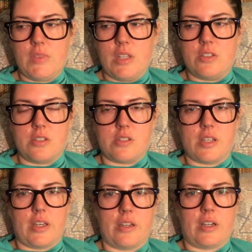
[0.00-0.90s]
Just
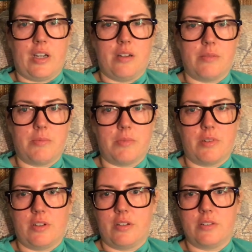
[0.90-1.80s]
like I
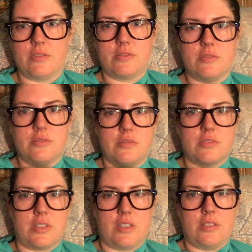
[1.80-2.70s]
remember
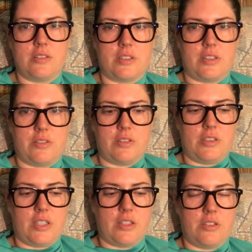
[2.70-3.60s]
the you know the
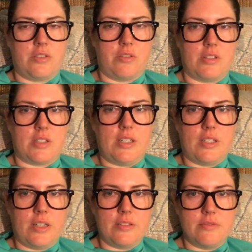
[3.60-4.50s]
day that Tony Sly
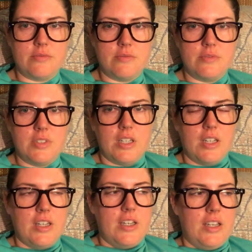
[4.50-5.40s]
died,
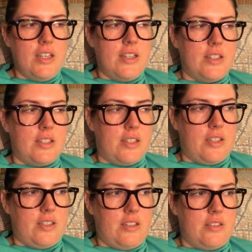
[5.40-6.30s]
and